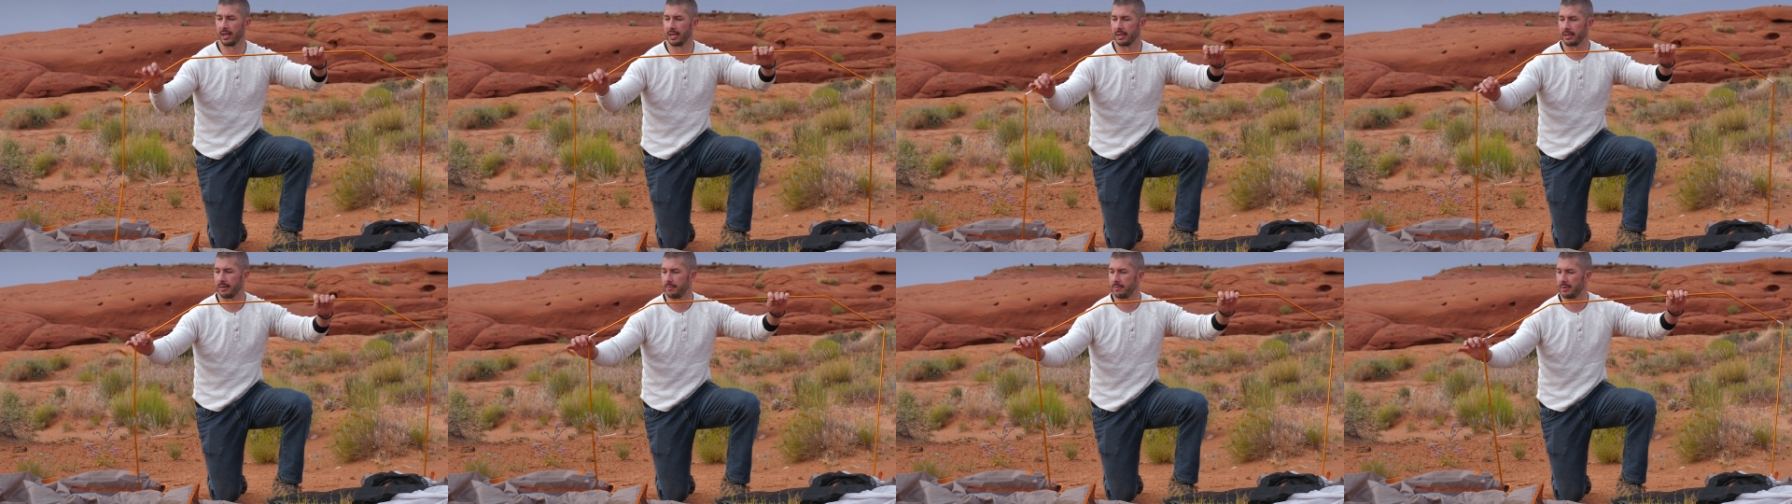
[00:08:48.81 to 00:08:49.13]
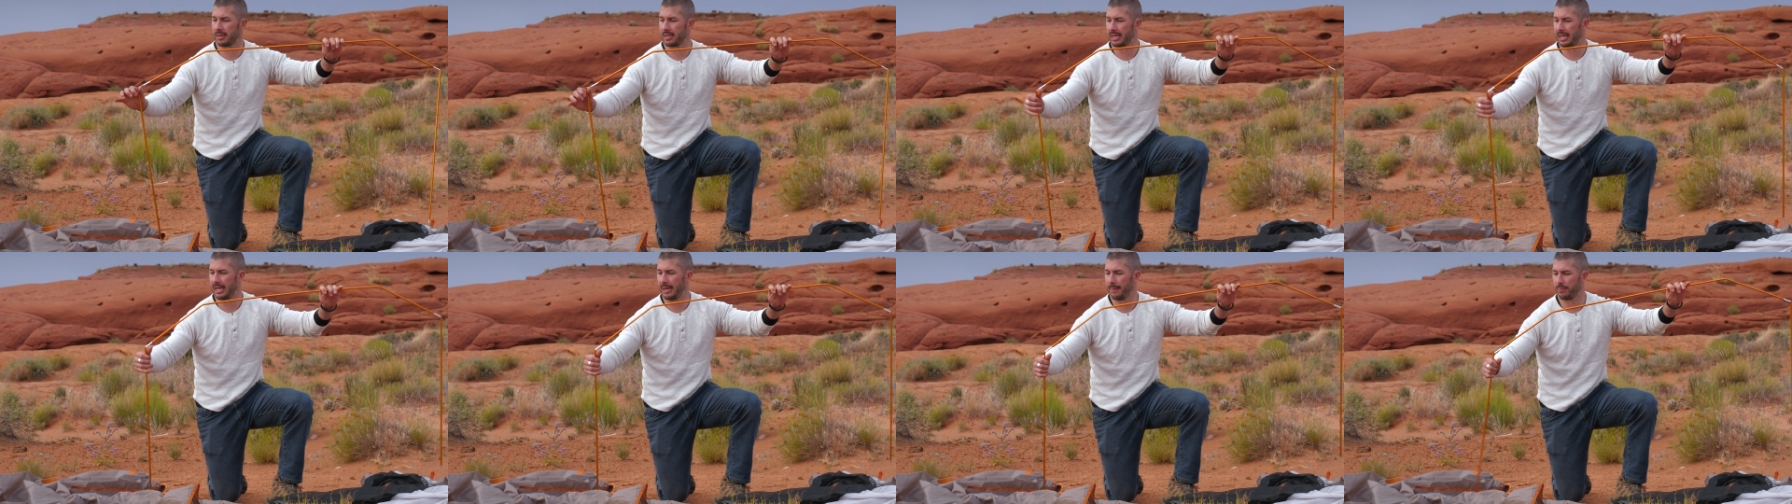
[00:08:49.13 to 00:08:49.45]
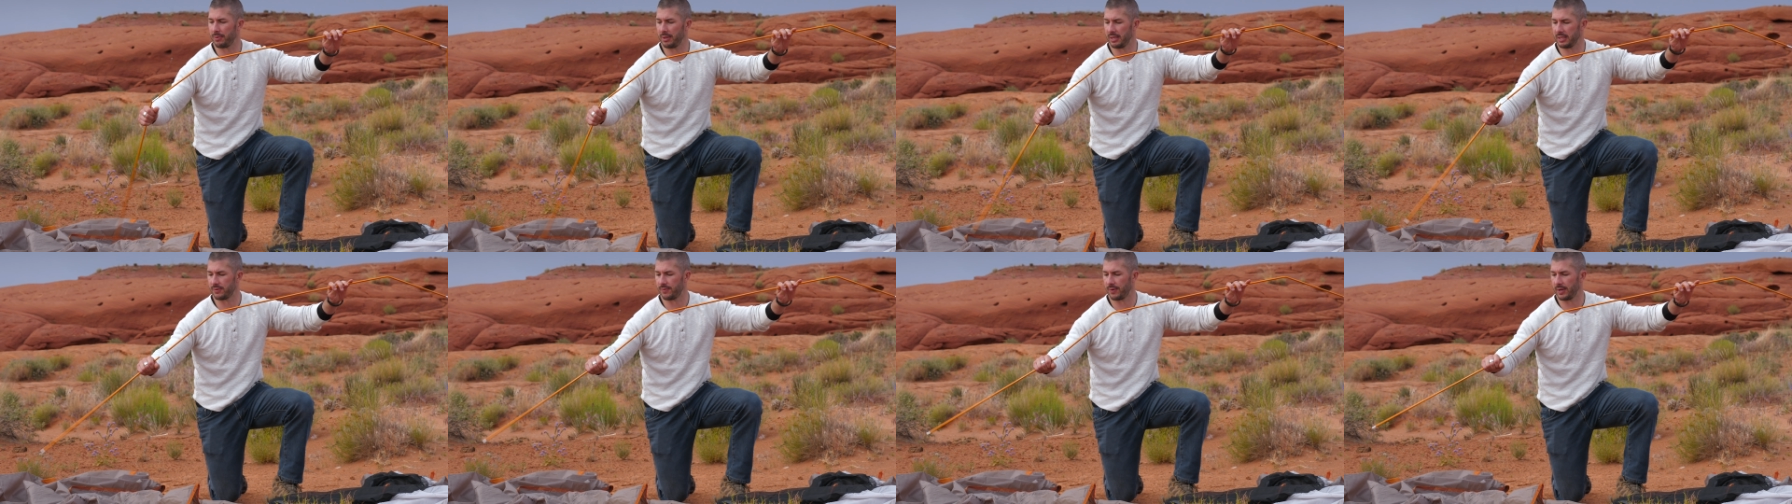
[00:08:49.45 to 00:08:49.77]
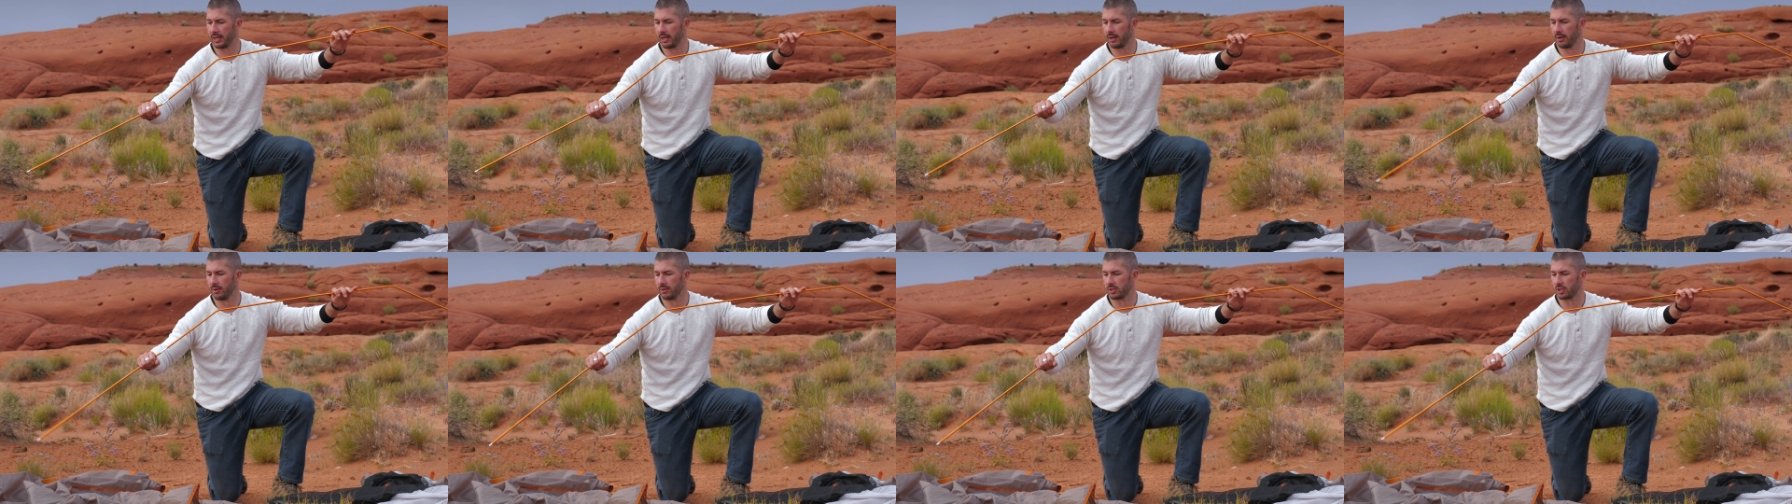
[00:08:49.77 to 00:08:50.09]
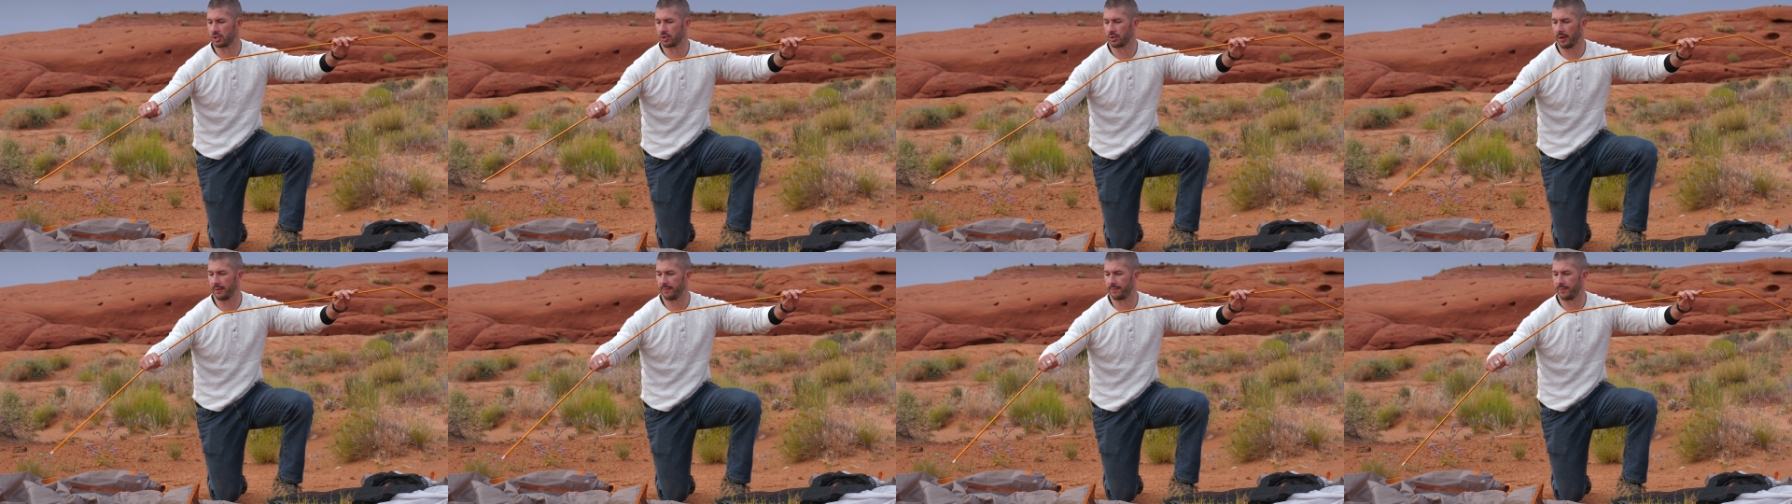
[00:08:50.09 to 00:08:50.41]
to keep these videos
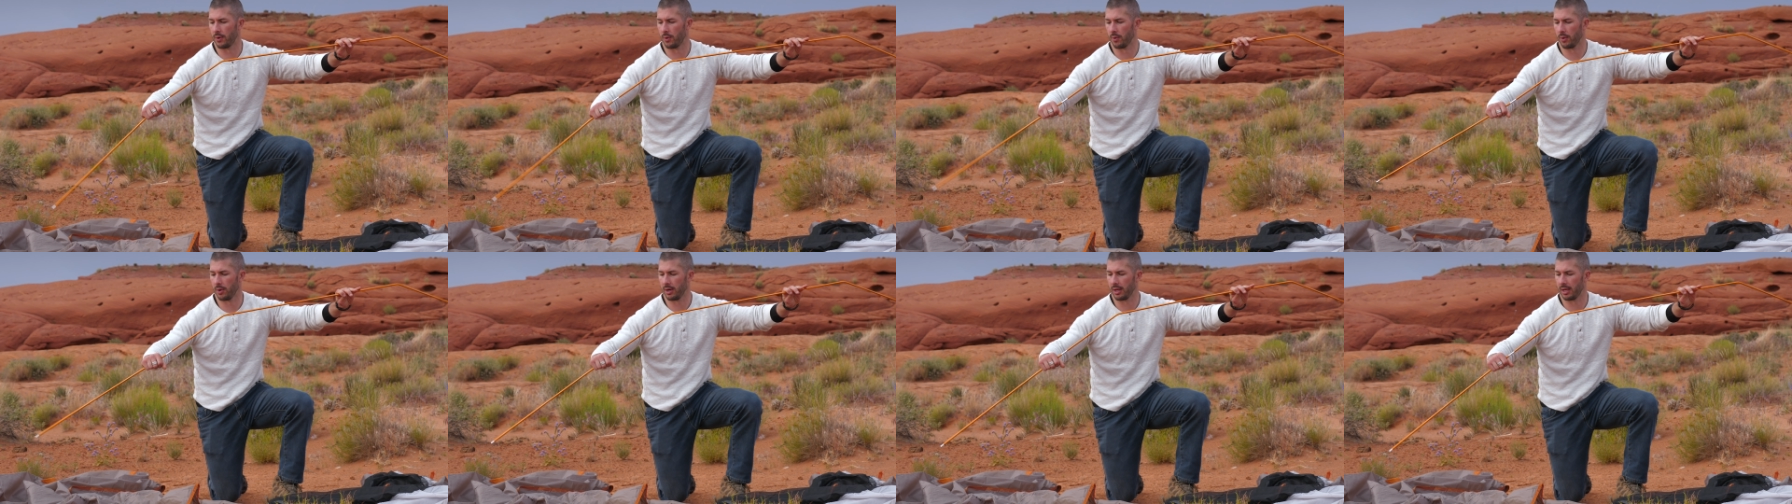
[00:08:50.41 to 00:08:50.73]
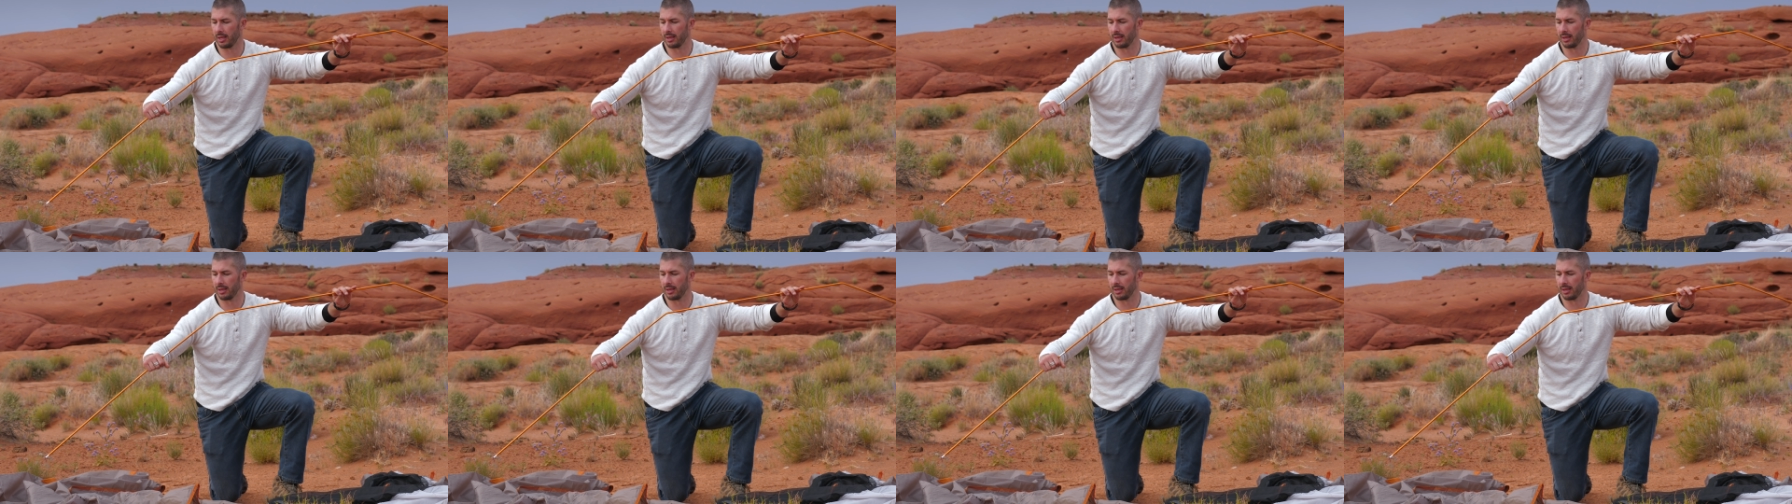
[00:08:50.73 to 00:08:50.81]
straightforward.